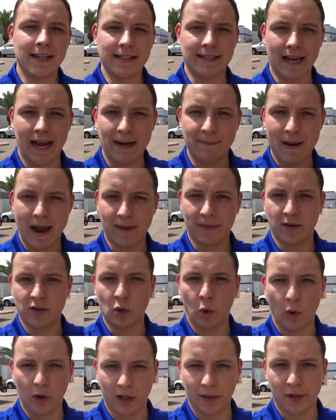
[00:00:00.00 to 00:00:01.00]
dialing back the
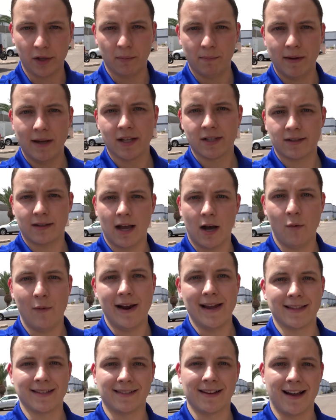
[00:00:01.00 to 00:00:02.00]
torque a little bit so that
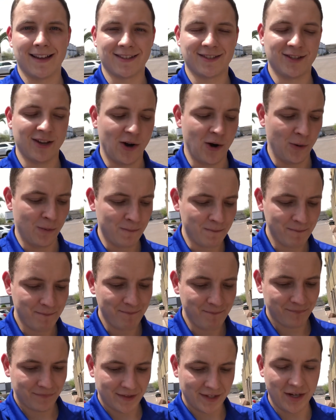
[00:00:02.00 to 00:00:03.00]
way it's not so,
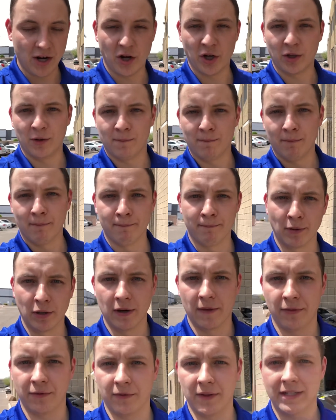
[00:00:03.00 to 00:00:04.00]
you know, you're
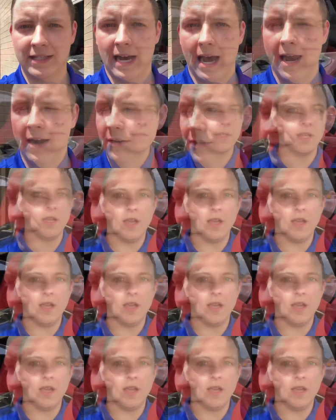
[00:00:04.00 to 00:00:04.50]
burning through the tires.